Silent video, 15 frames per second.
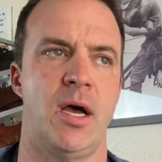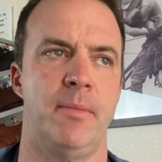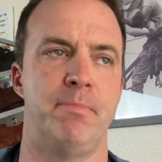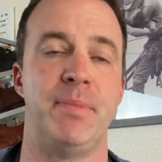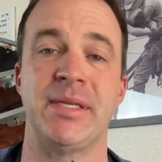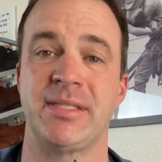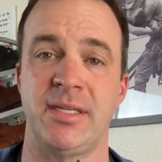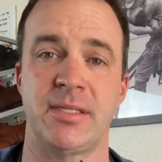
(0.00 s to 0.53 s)

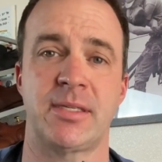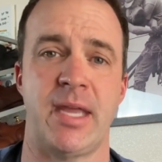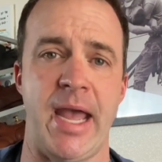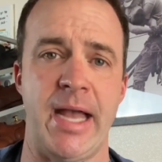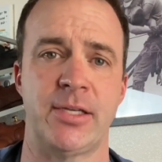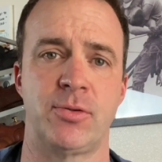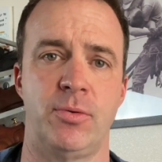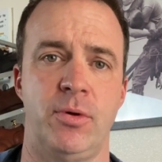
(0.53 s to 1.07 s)
business
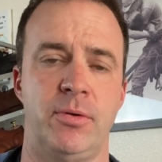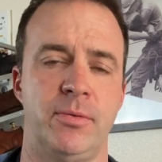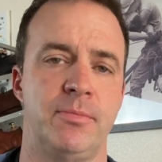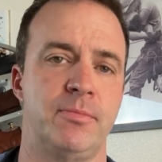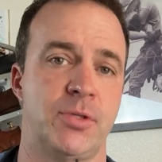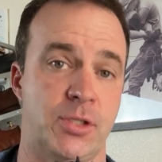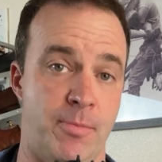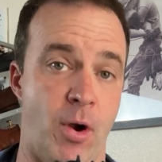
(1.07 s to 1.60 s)
casual,
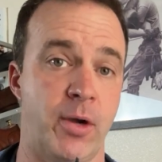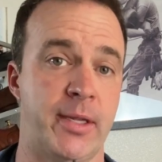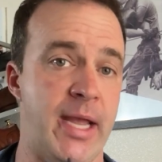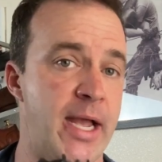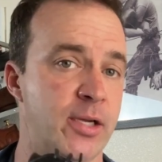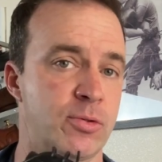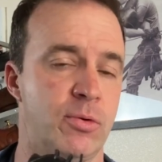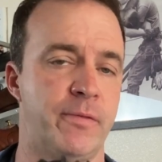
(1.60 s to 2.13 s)
smart
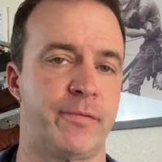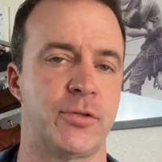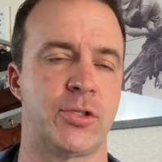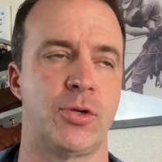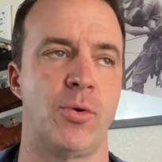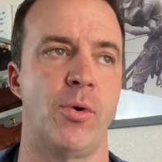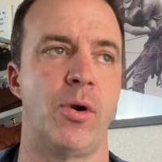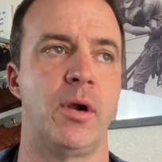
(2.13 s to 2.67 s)
casual for
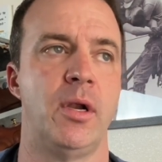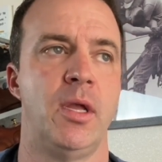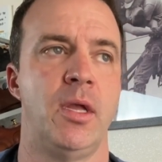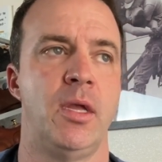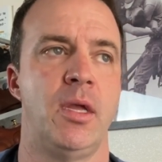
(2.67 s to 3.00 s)
sure.